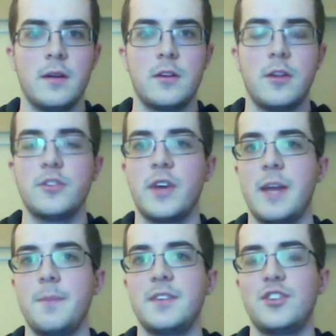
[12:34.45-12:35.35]
closer
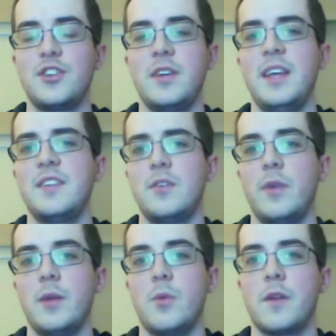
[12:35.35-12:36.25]
hand position isn't
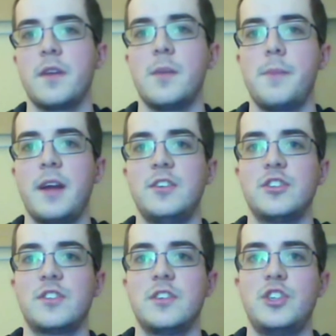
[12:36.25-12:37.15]
really worth it compared to
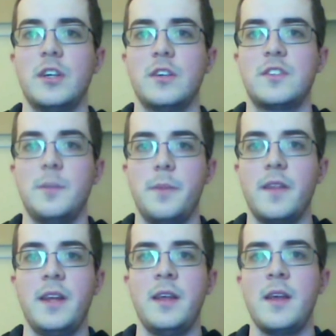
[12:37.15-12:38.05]
just the sheer
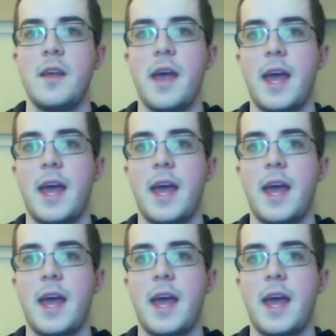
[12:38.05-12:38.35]
stability